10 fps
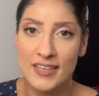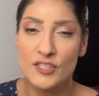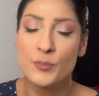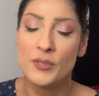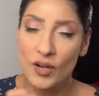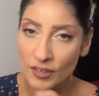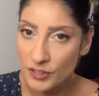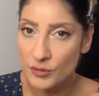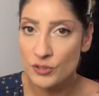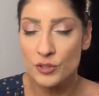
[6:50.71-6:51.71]
yes, but on
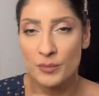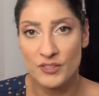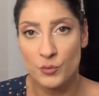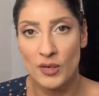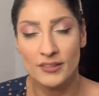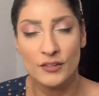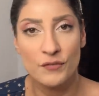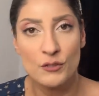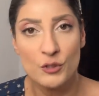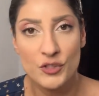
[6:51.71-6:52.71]
YouTube as well in the
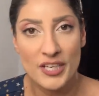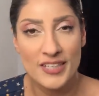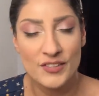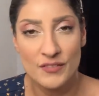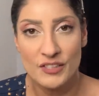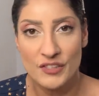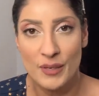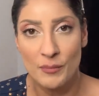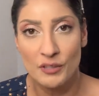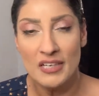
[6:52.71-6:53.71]
first days of
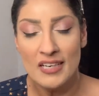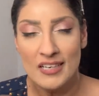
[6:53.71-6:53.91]
December.